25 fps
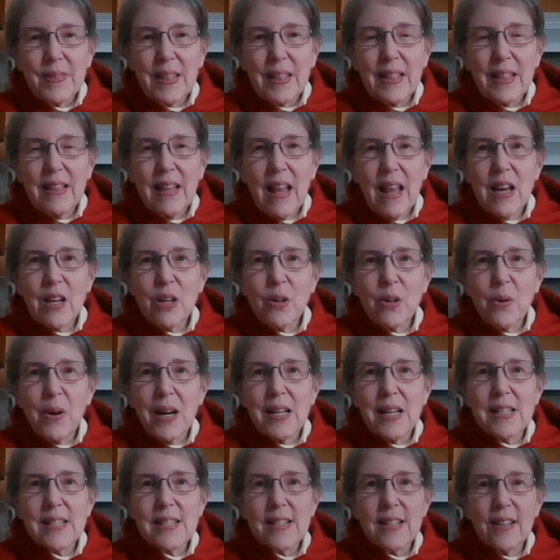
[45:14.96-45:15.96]
And
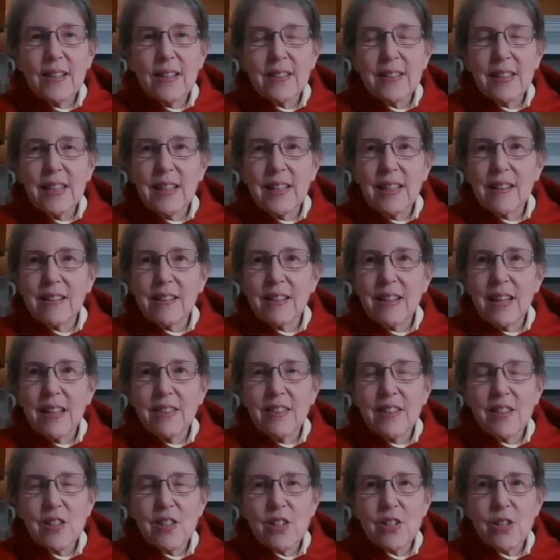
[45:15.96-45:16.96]
likewise, looking at
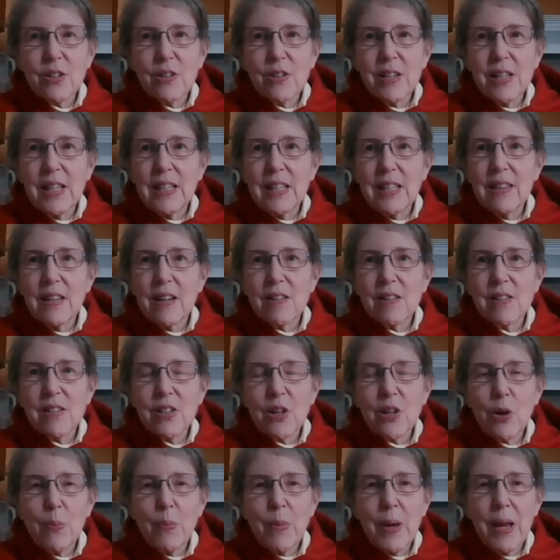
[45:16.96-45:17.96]
the screen, there's
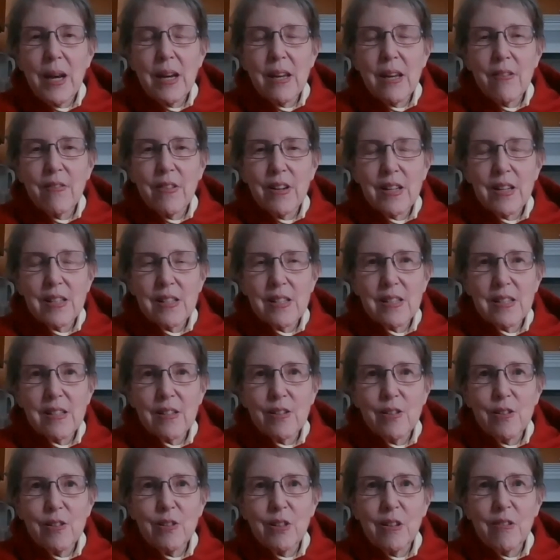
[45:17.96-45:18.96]
so many of us
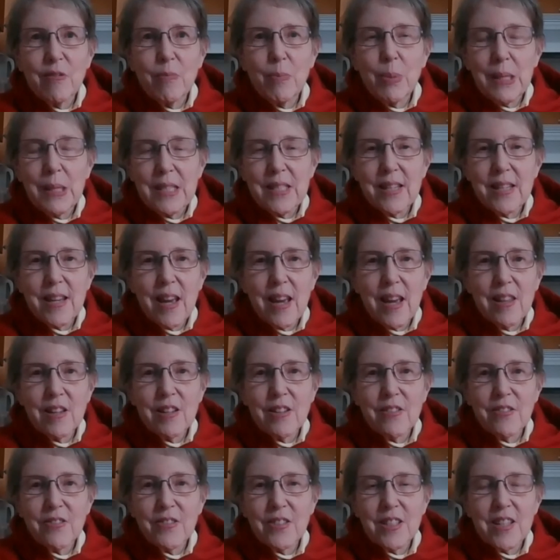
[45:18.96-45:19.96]
who have been
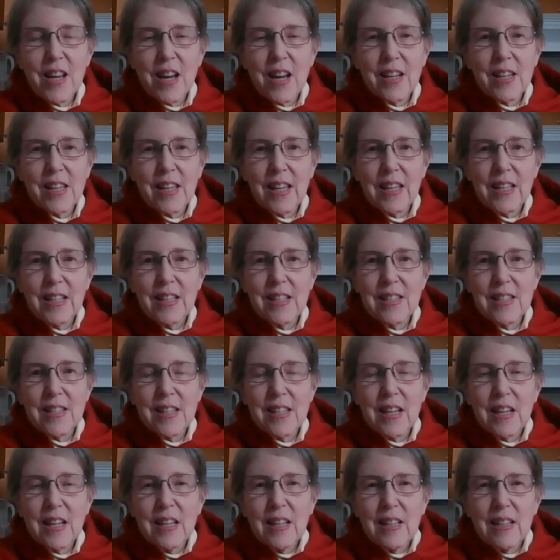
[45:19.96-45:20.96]
together for decades.
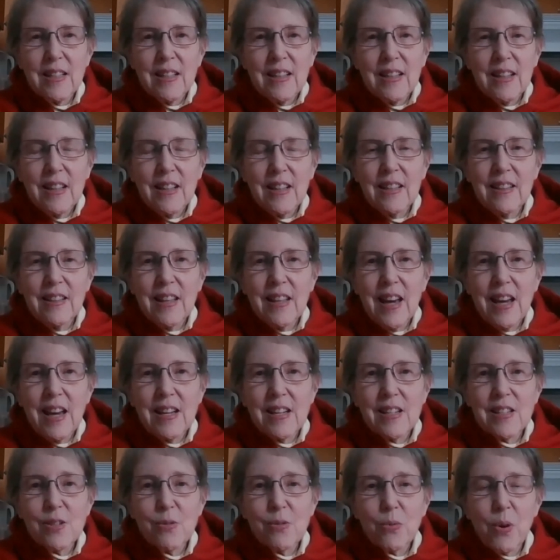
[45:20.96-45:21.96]
And that
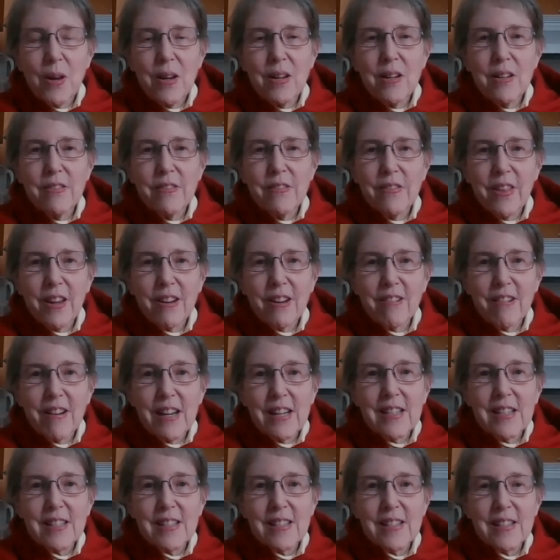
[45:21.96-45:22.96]
is one of the
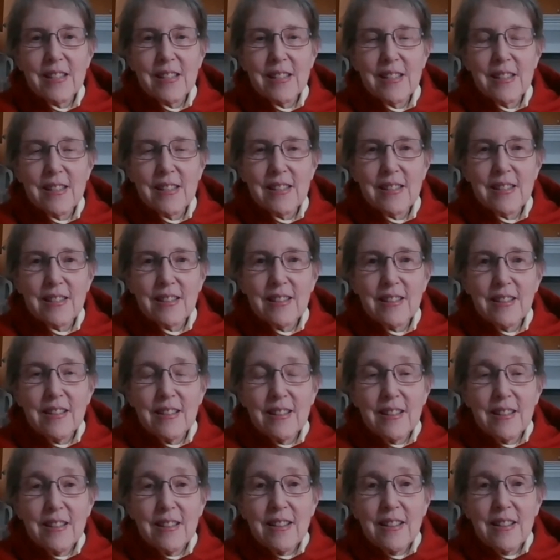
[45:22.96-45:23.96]
graces
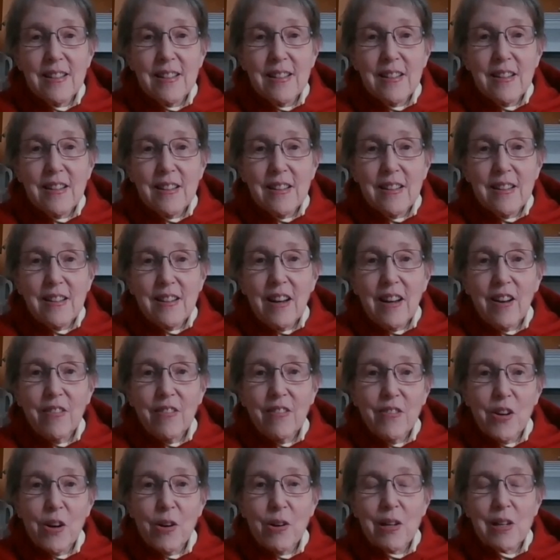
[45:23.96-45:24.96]
of
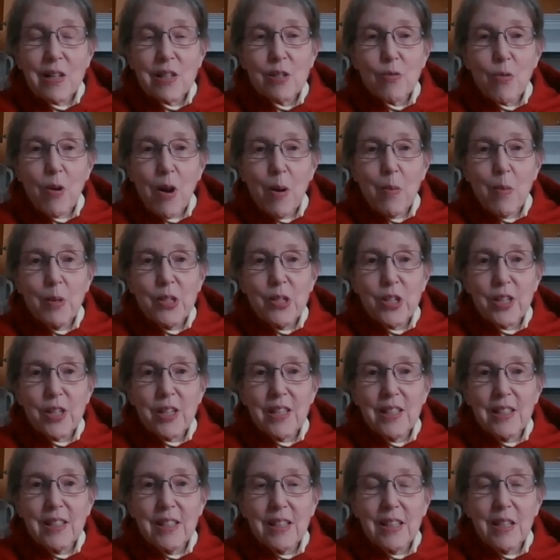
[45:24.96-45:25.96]
knowing
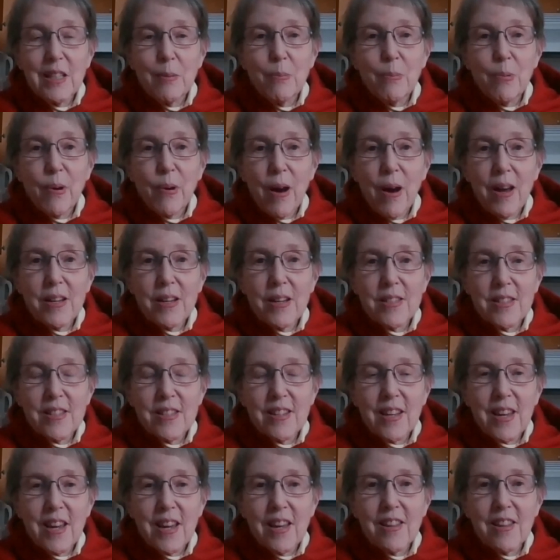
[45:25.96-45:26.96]
Swamiji. It brought us
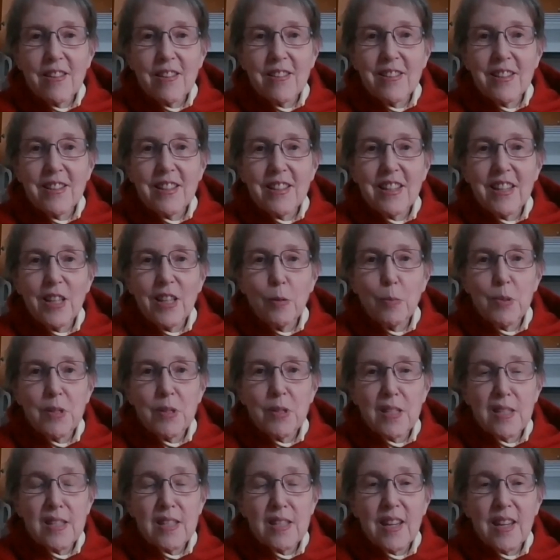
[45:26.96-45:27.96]
together, it keeps
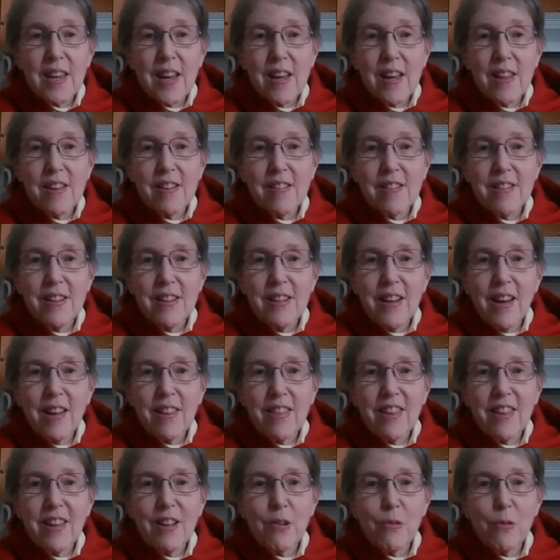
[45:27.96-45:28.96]
us together, and
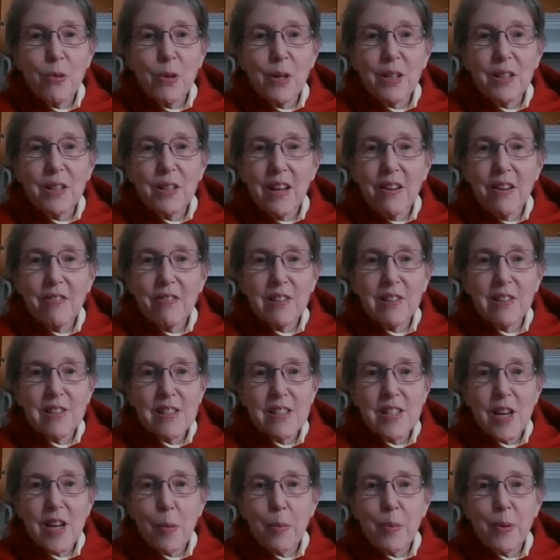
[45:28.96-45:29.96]
nothing will ever
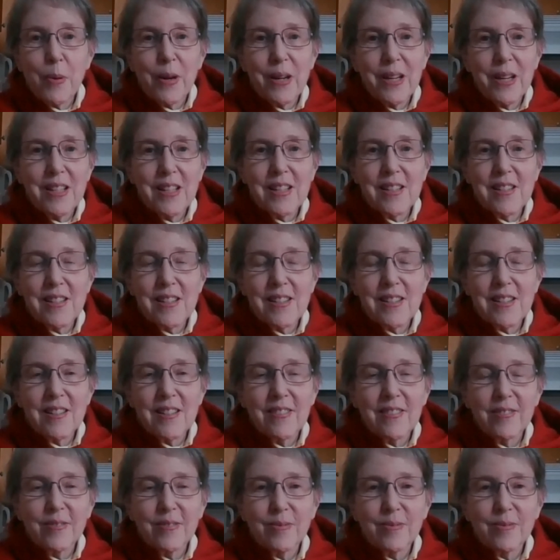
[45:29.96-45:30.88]
separate us.